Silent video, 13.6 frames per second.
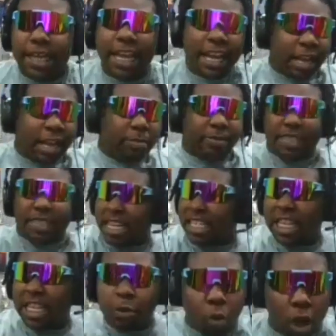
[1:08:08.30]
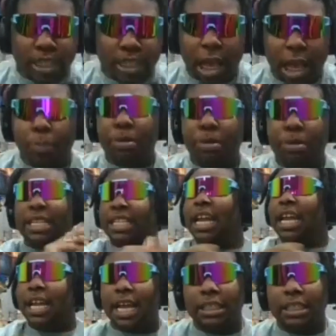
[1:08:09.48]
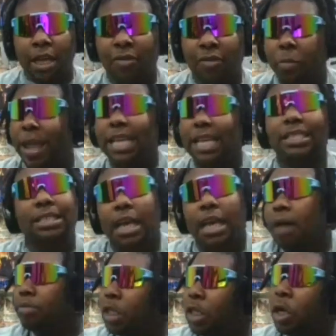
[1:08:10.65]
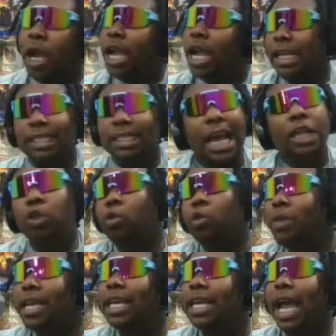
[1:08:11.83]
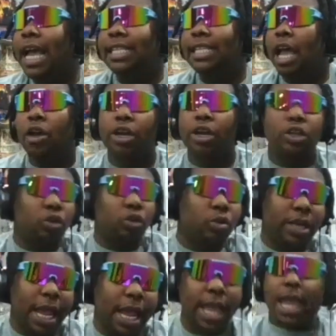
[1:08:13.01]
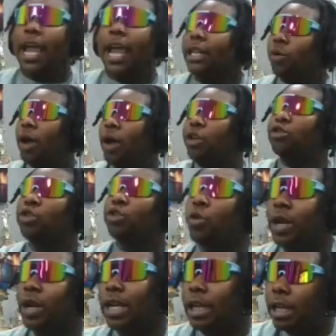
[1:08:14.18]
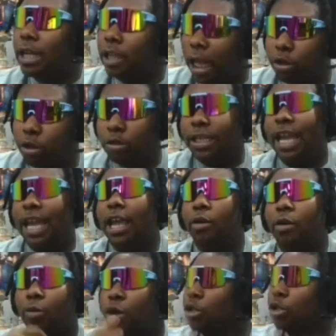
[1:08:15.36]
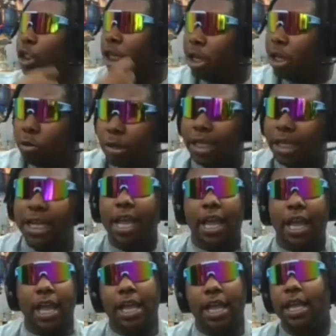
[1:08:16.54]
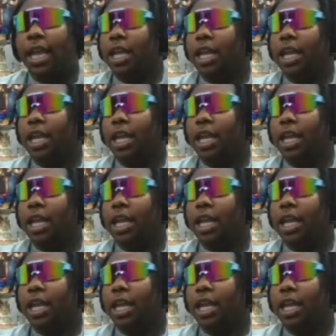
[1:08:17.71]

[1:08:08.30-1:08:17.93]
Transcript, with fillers: getting them to the D1s, helping them get to that next level, man, it's top tier. It's not too many guys out here doing that. And the way you're doing it, like you said, real genuinely, and,